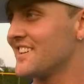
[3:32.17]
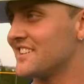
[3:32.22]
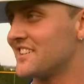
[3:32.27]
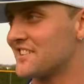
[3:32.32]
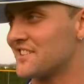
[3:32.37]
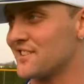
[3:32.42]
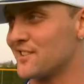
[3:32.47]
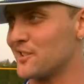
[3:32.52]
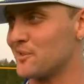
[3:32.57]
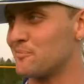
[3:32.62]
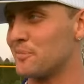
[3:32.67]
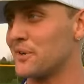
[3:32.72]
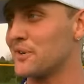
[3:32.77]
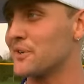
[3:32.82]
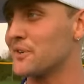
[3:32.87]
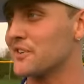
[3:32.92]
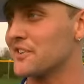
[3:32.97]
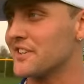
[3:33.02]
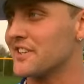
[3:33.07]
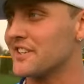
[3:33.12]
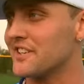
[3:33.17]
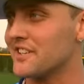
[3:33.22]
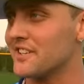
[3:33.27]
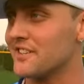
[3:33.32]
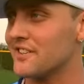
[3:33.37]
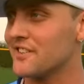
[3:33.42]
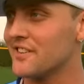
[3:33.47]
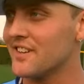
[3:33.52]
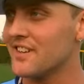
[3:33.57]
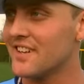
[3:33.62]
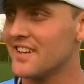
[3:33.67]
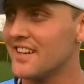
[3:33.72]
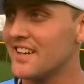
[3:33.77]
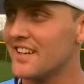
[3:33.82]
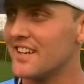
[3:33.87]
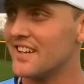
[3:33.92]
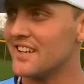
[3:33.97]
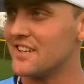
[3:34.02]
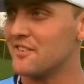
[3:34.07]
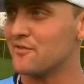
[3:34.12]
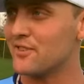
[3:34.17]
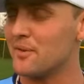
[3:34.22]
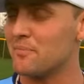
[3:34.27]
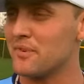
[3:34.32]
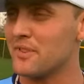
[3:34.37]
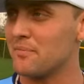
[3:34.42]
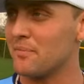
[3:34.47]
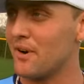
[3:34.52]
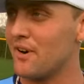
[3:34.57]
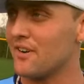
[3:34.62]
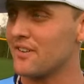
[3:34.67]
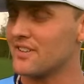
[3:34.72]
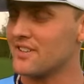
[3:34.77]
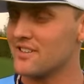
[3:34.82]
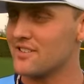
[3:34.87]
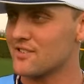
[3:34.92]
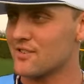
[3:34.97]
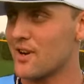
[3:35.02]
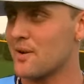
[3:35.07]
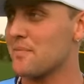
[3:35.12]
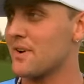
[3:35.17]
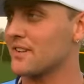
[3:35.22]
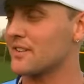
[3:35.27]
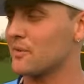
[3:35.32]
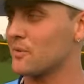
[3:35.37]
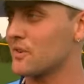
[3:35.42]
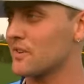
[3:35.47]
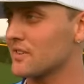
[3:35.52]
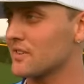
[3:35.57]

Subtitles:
this little Berto grin, you know. And he flipped you the ball, and he just right back to